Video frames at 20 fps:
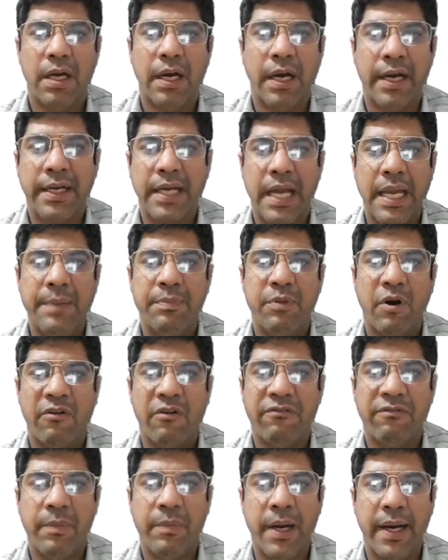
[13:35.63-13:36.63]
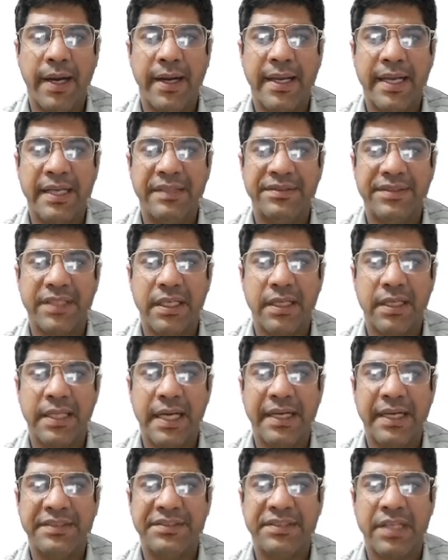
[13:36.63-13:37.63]
a type of blood cancer
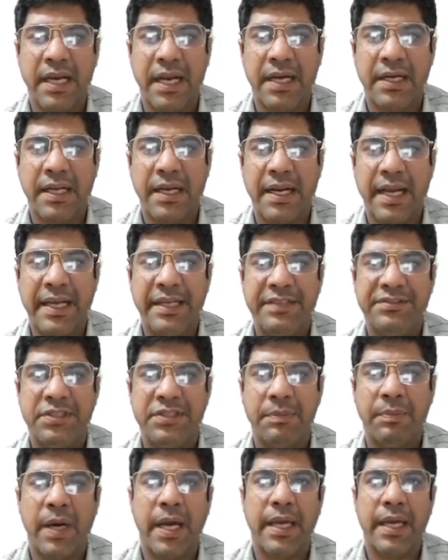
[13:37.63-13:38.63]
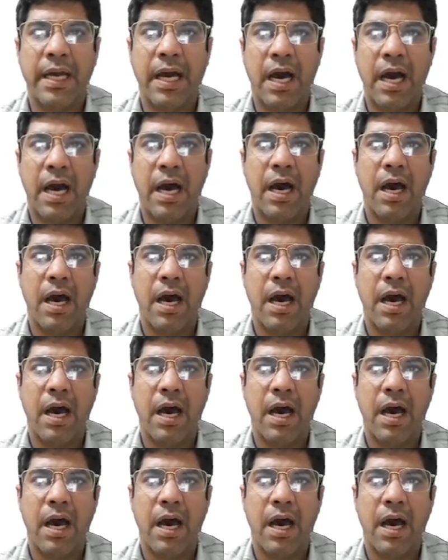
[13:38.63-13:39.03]
that is characterized by